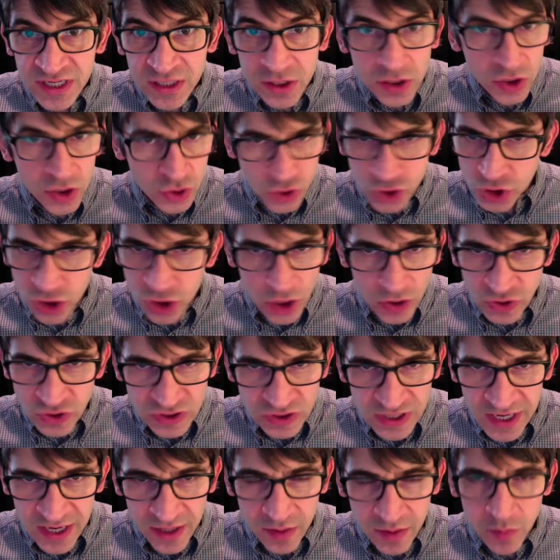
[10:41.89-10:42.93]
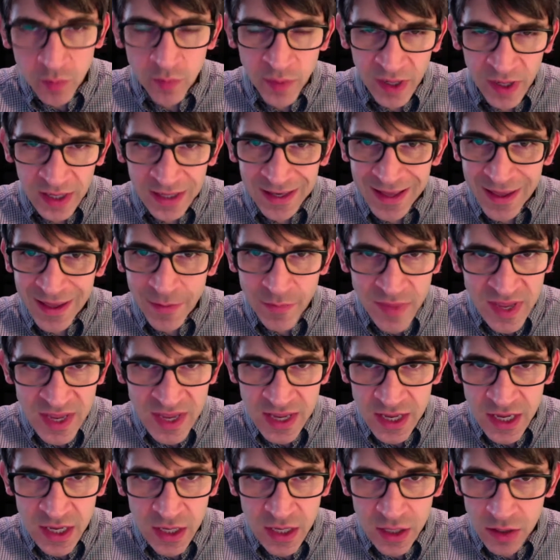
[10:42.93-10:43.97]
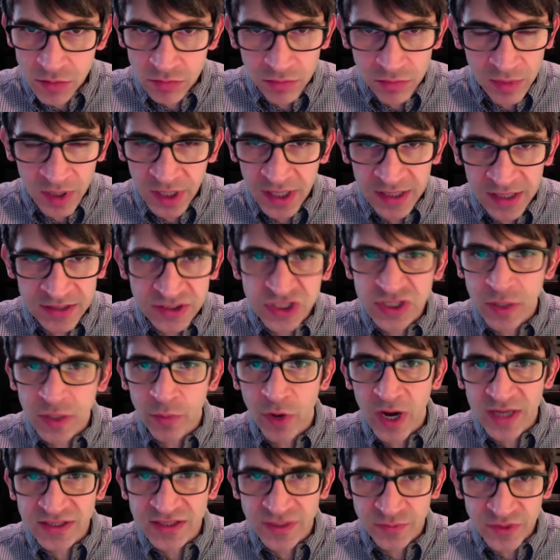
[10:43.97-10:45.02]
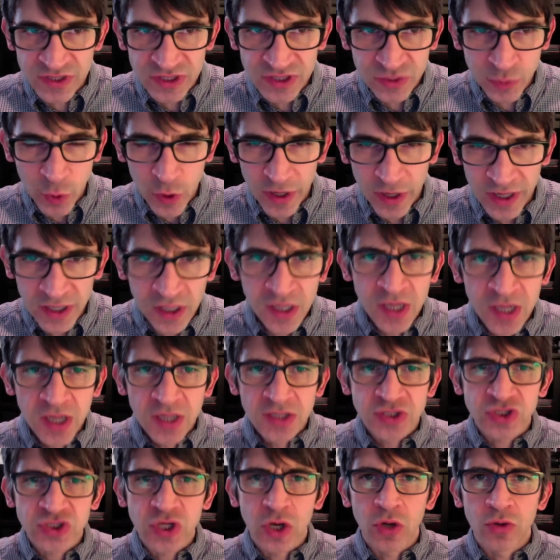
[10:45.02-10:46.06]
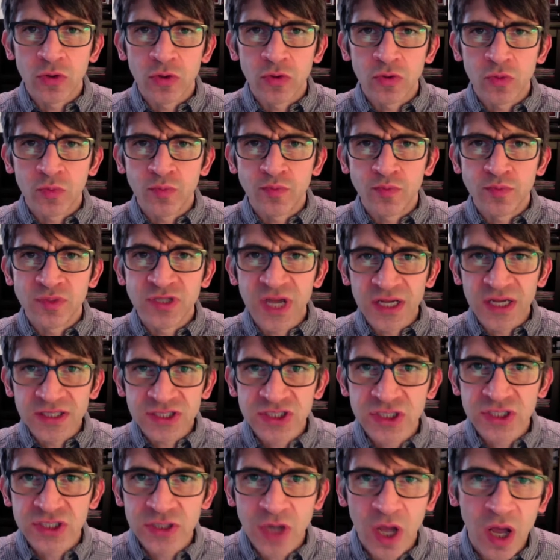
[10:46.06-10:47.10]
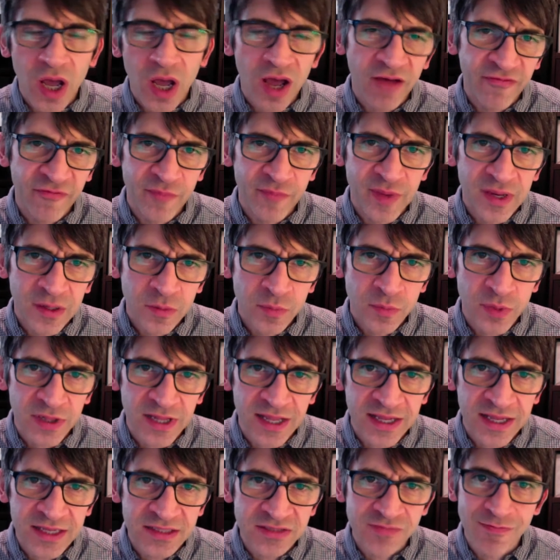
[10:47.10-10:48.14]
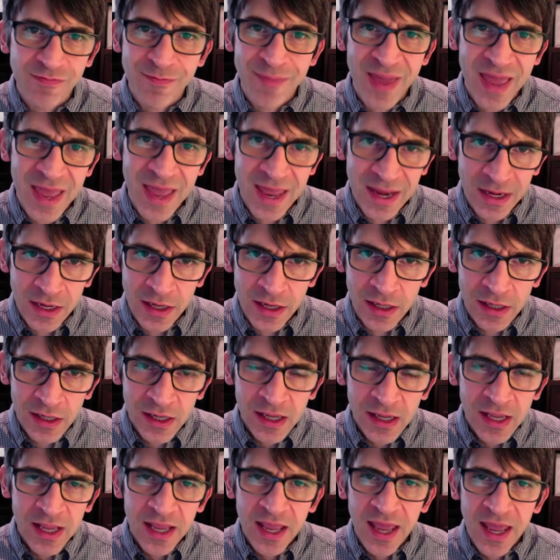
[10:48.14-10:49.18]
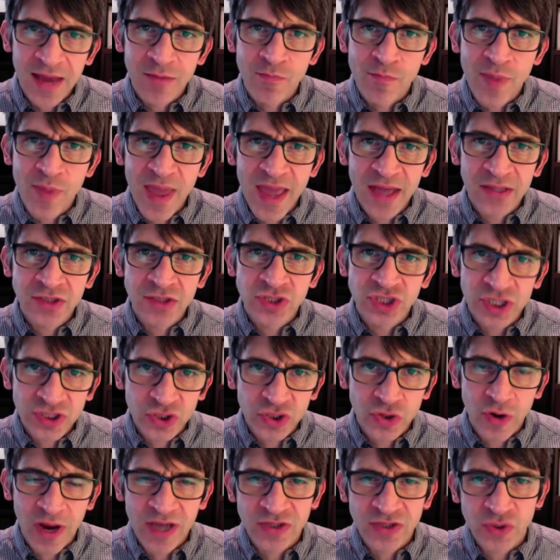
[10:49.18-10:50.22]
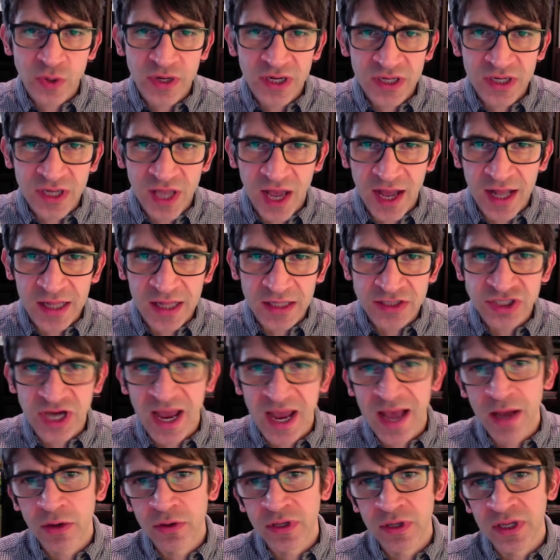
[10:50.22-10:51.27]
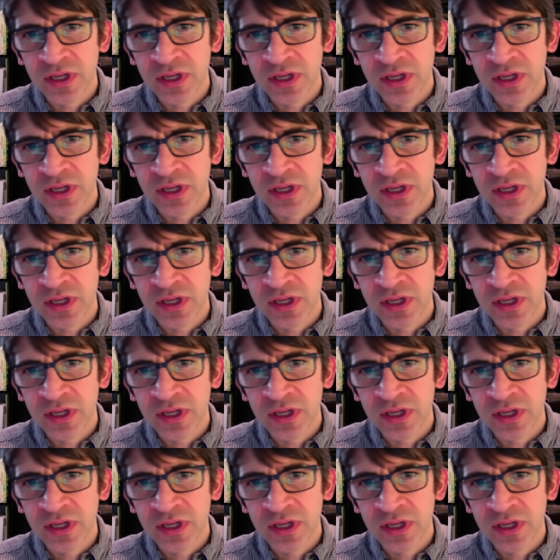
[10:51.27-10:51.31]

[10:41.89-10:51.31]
you should go see it. But let me summarize up to this point. So Dustin Hoffman plays Ben, and Ben just graduated college out